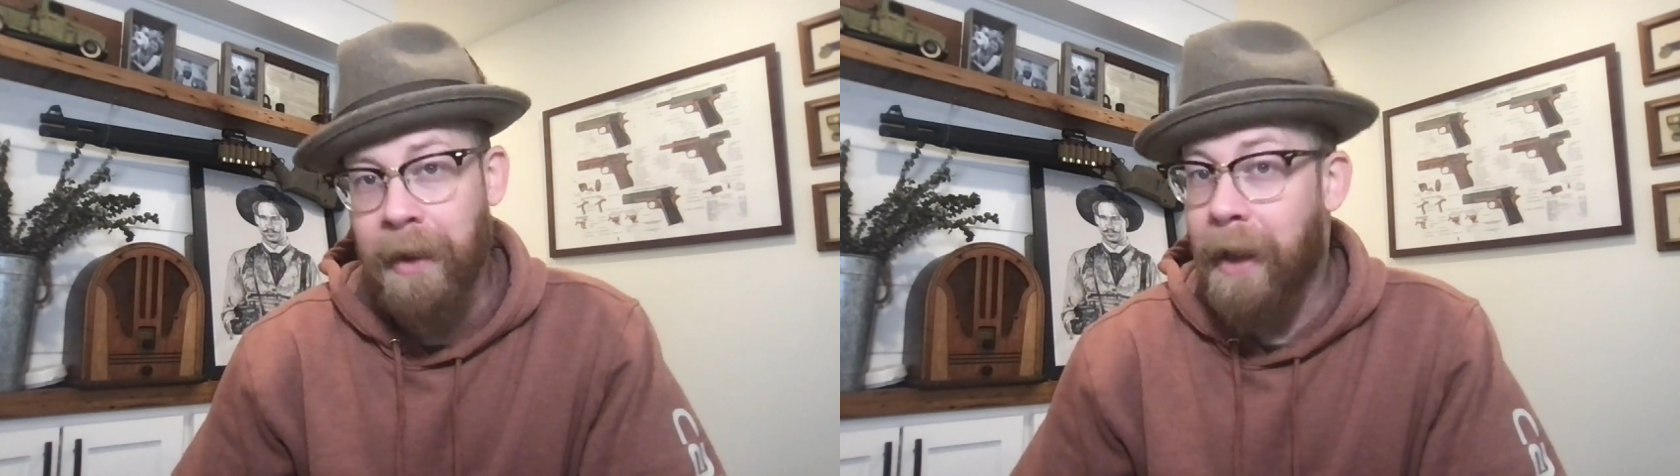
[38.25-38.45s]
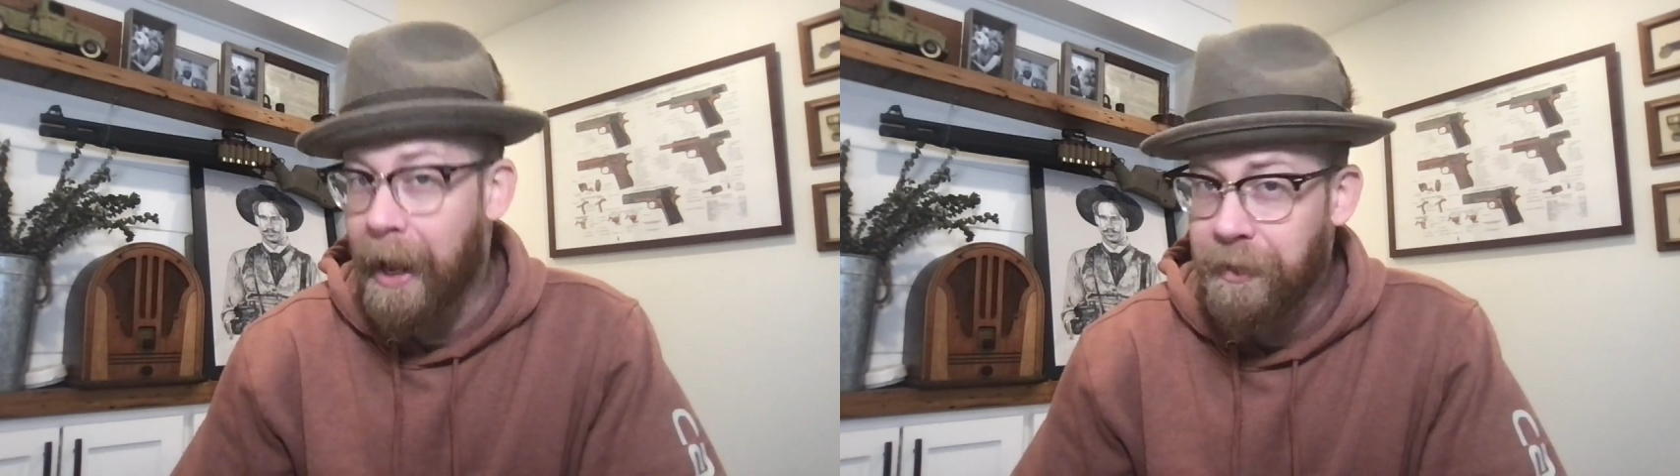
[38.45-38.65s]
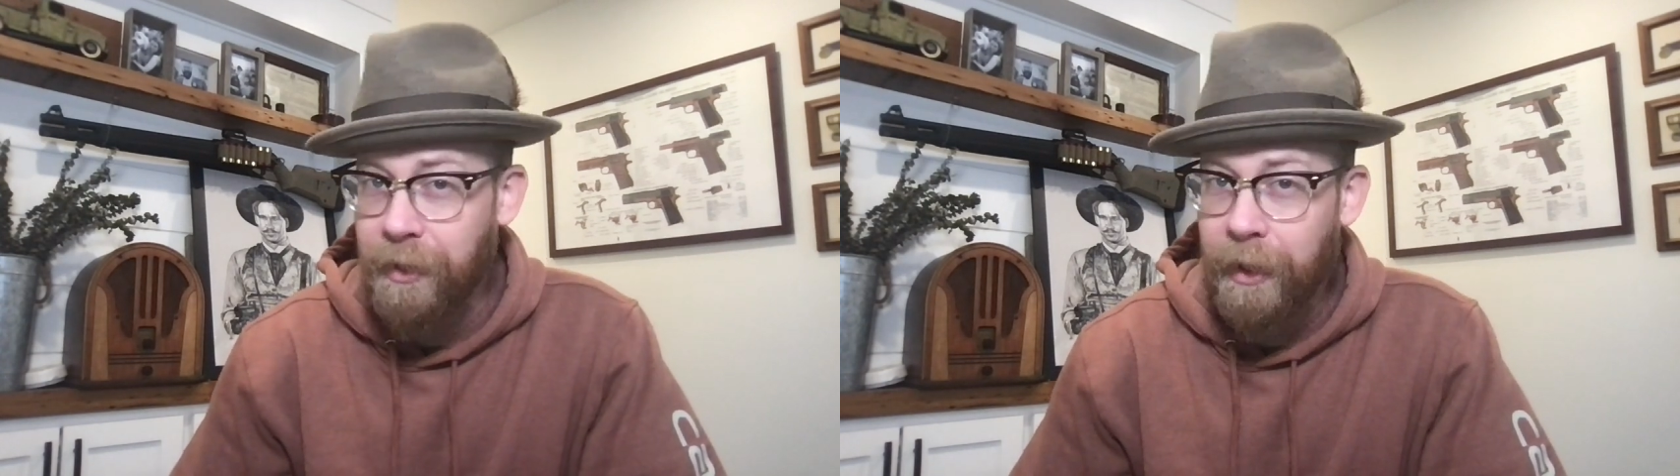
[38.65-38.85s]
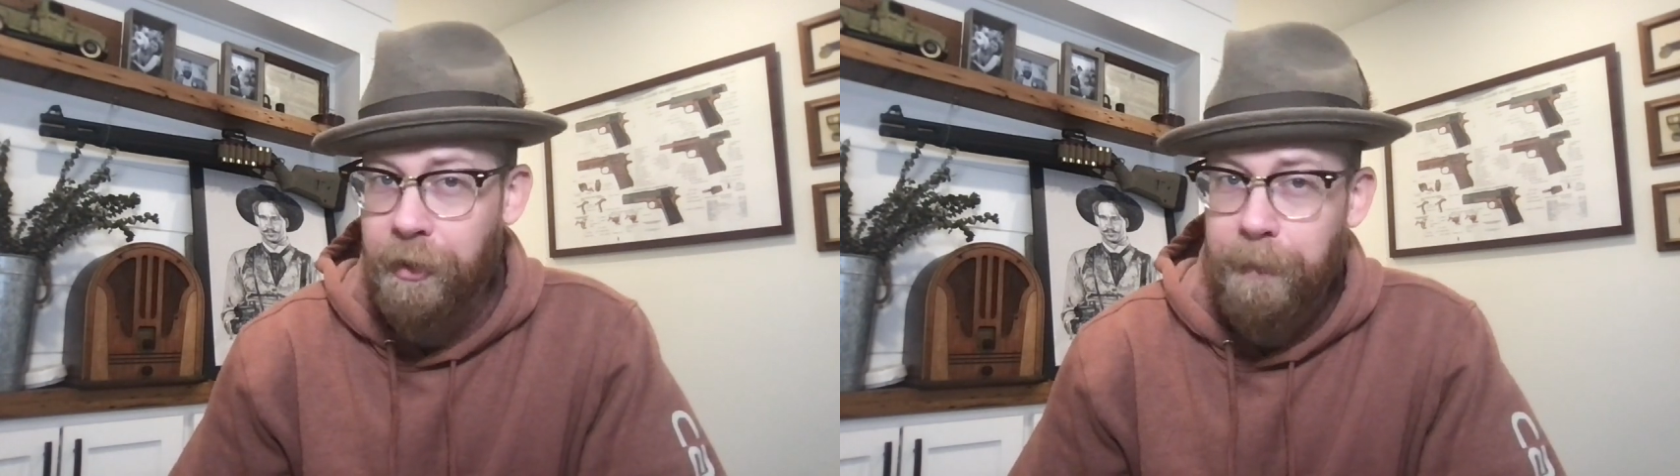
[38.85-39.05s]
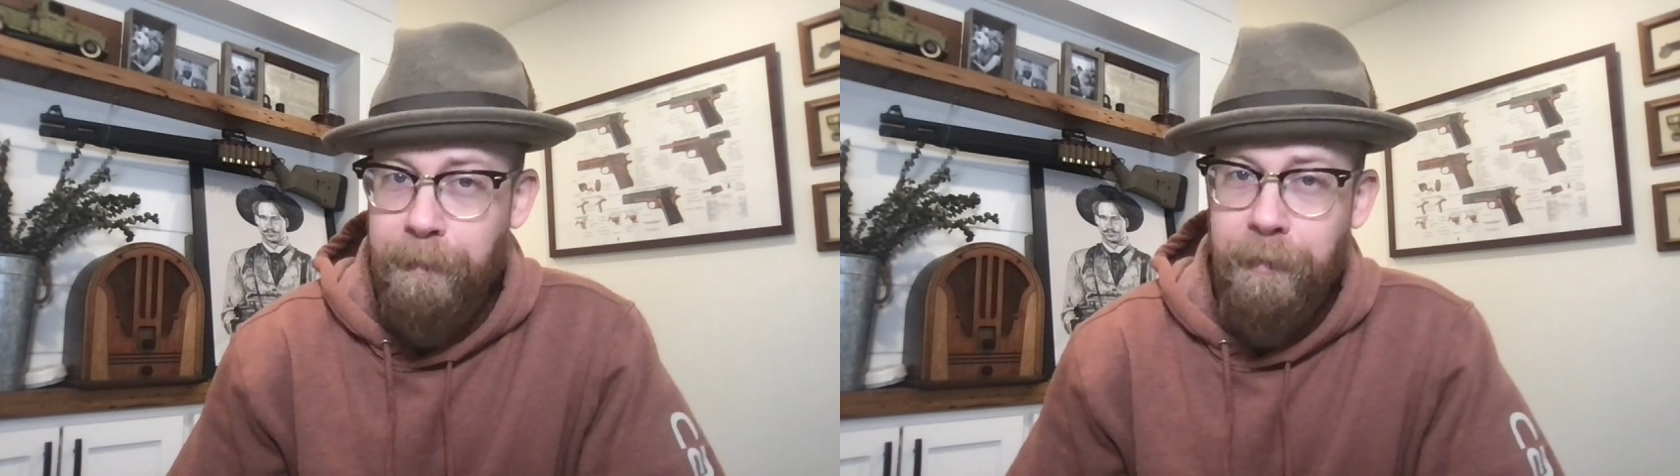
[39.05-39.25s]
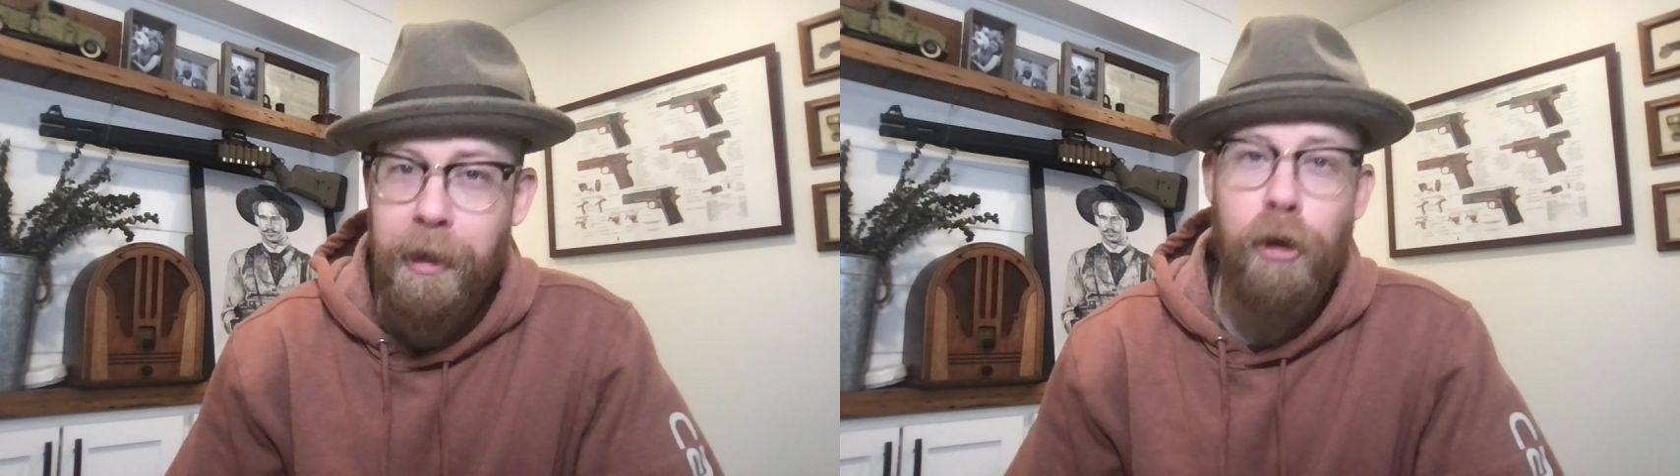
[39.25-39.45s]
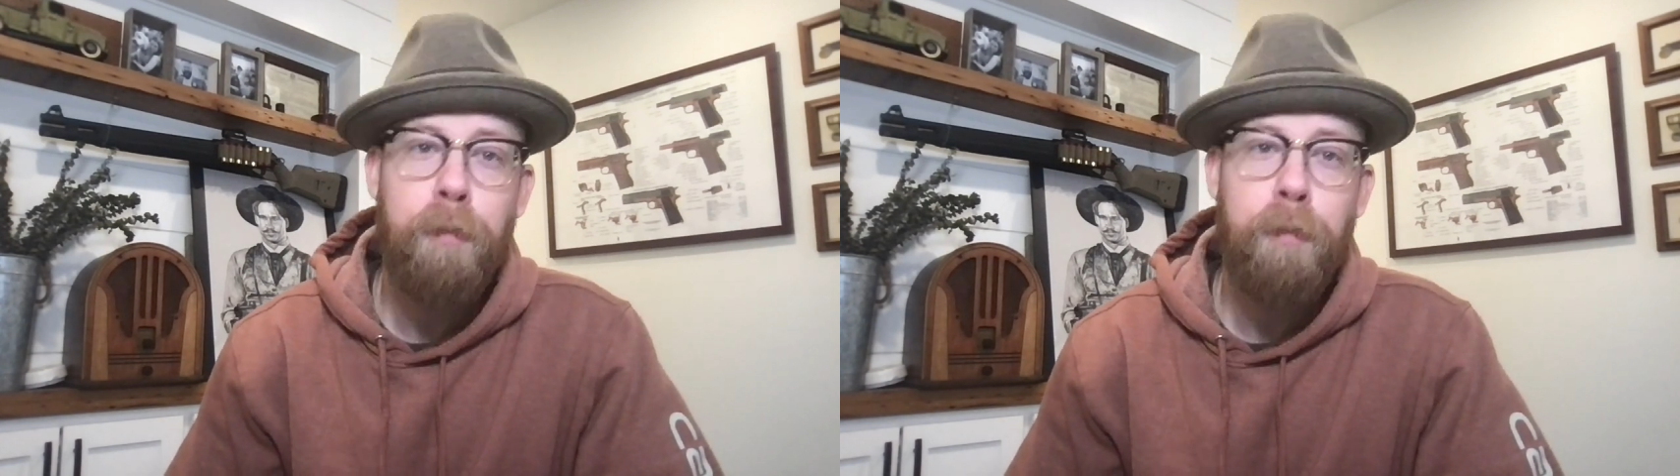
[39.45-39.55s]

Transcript: As such, they are